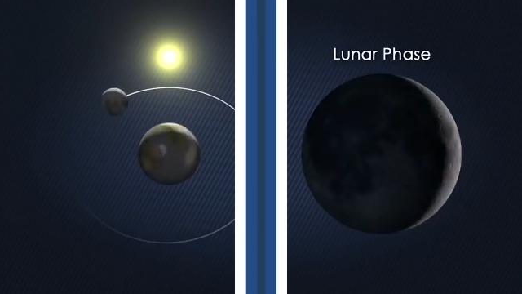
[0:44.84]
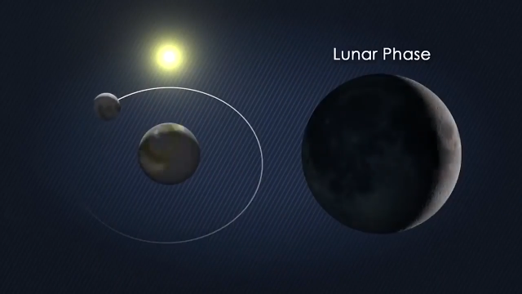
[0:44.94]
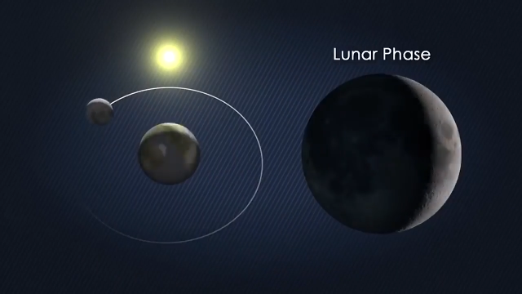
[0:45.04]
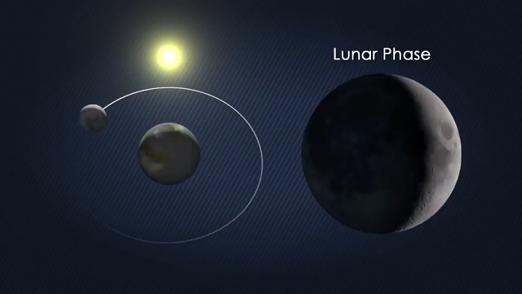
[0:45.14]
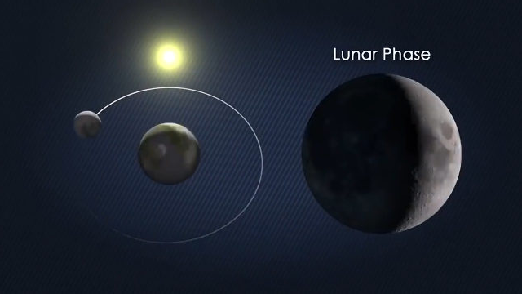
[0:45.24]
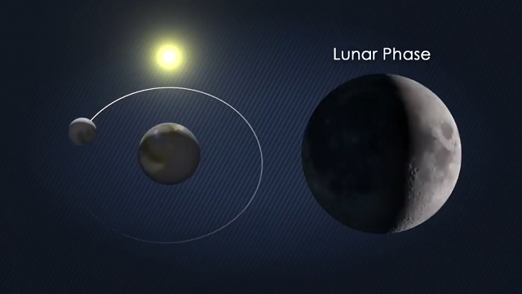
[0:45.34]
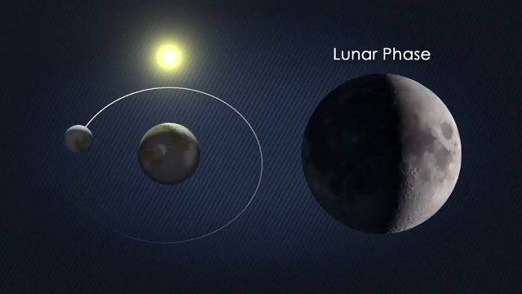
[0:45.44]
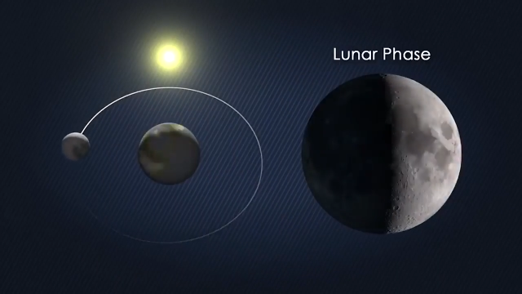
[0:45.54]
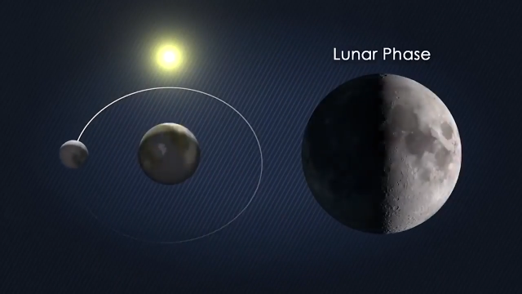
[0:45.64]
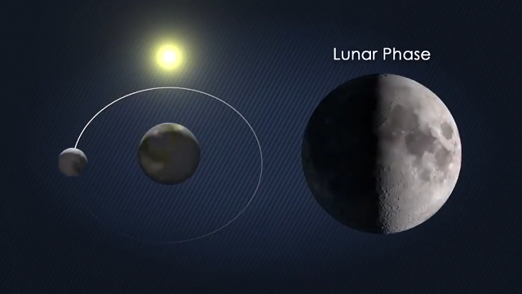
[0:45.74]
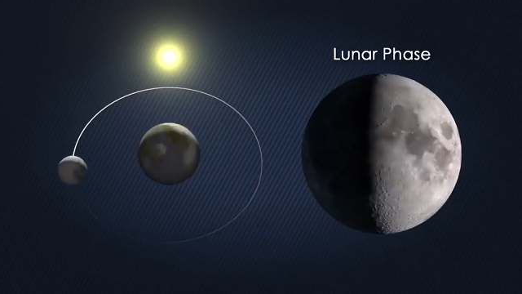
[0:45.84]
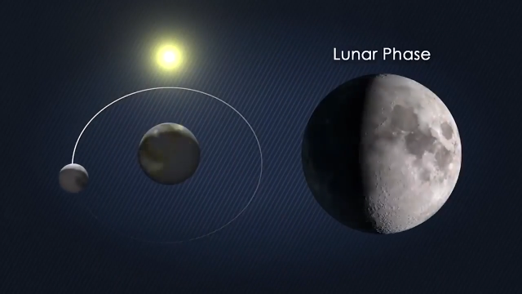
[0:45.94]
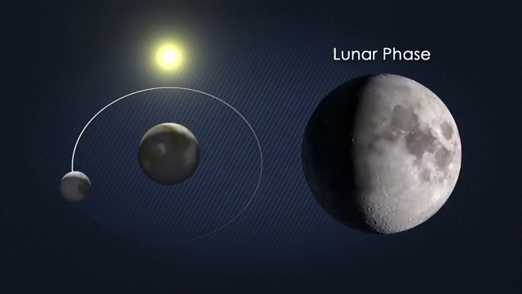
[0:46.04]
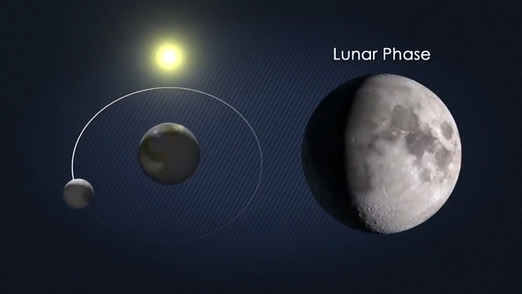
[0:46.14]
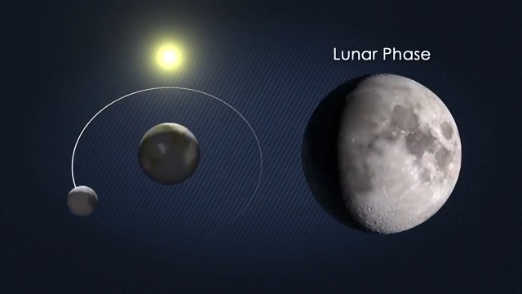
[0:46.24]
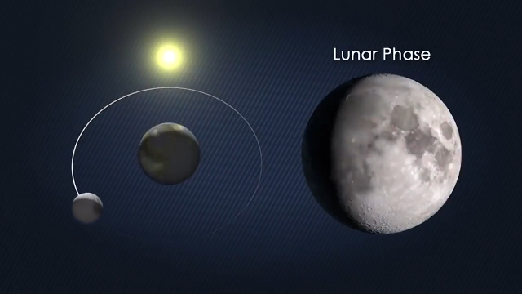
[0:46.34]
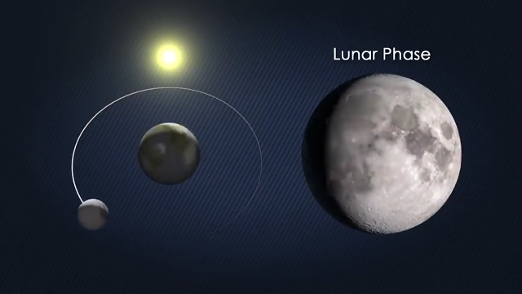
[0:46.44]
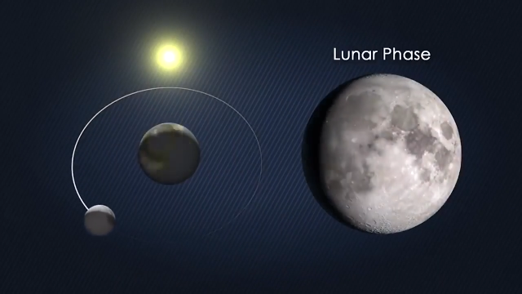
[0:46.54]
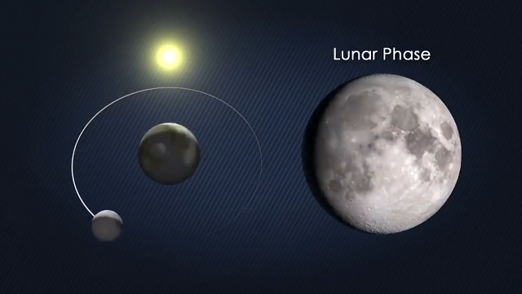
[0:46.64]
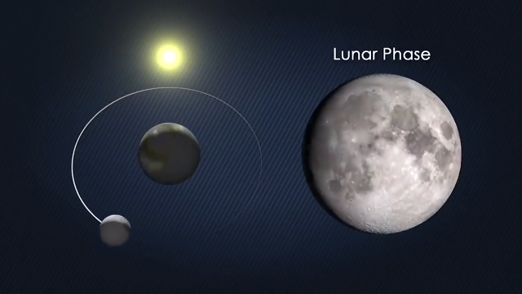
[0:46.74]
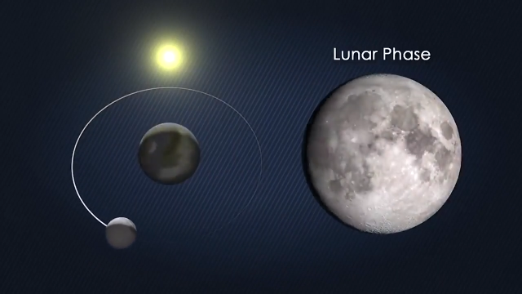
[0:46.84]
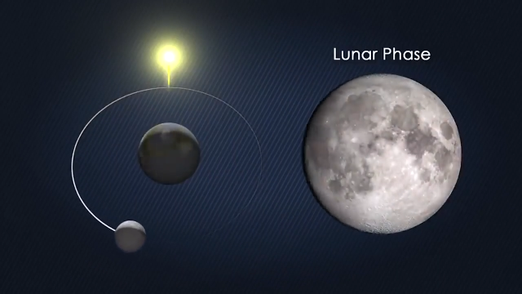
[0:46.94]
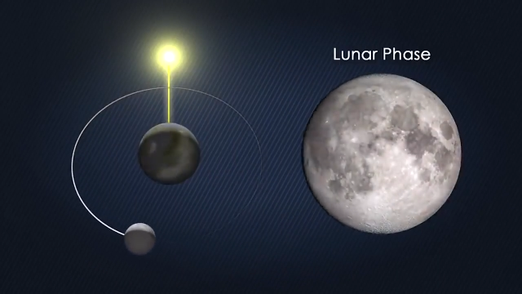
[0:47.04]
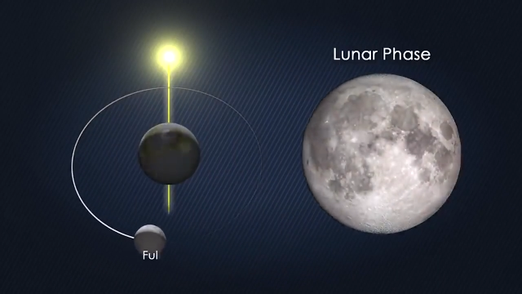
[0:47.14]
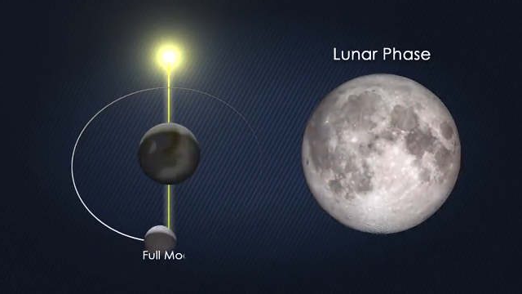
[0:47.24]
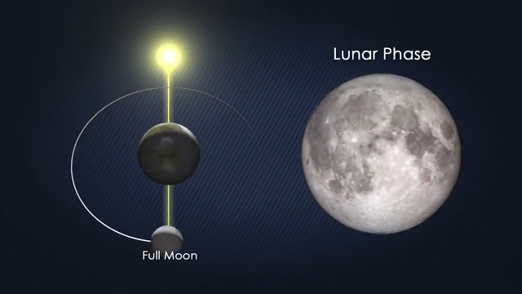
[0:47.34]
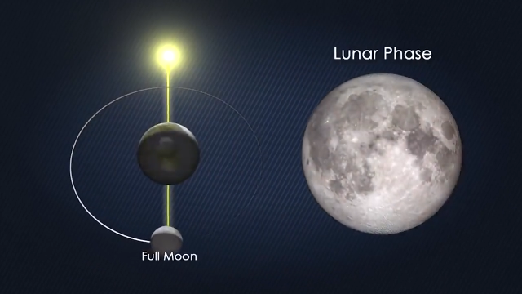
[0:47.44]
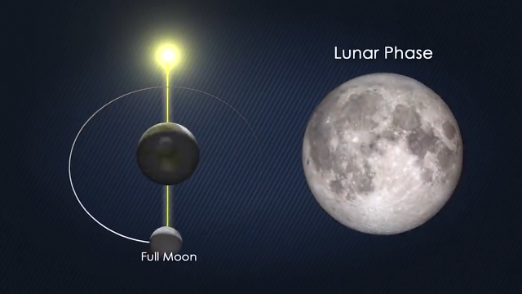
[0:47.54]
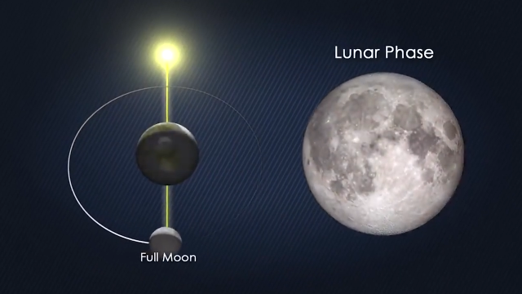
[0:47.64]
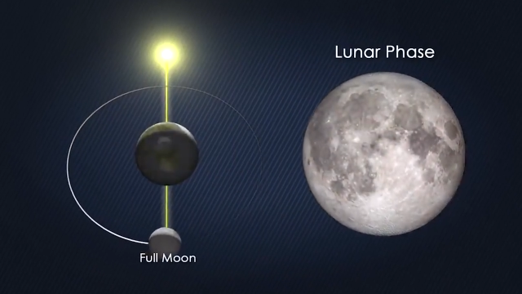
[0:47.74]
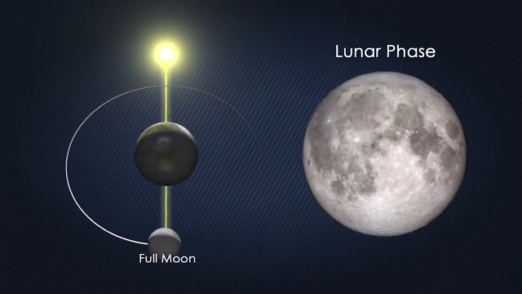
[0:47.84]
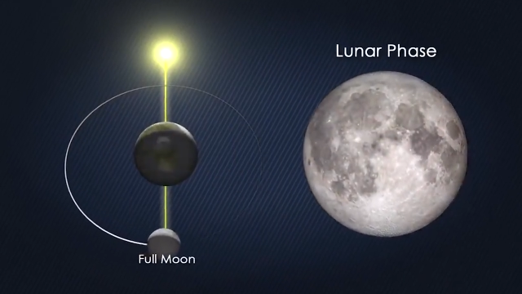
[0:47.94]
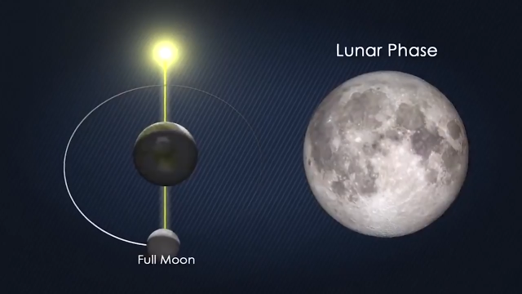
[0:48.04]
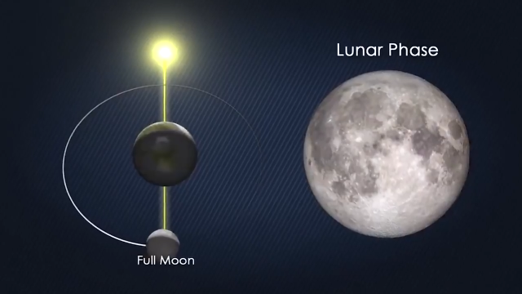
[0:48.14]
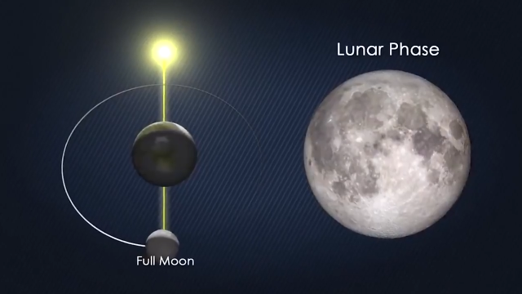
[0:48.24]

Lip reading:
No face is visible, so there are no lips to read.